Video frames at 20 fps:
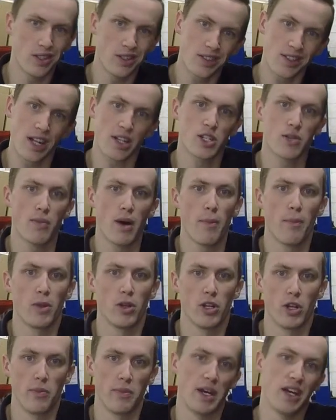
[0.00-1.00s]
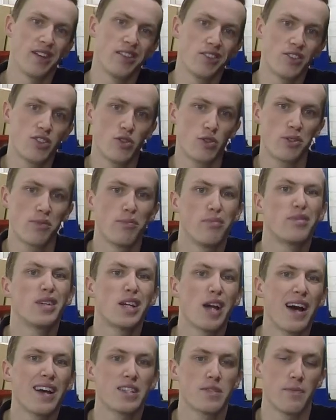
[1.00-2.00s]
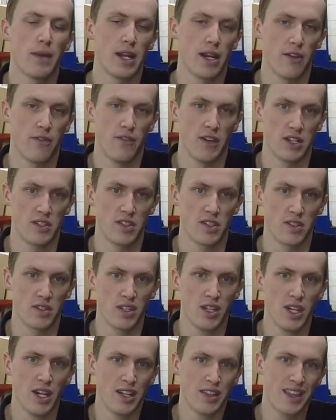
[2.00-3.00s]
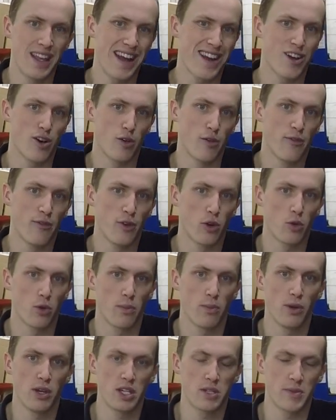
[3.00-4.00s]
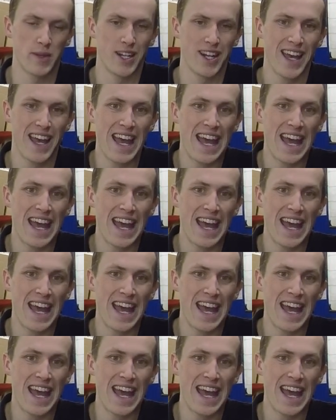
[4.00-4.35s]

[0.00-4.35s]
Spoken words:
touch them up a little bit, do some cosmetic fixes, not go full replacement?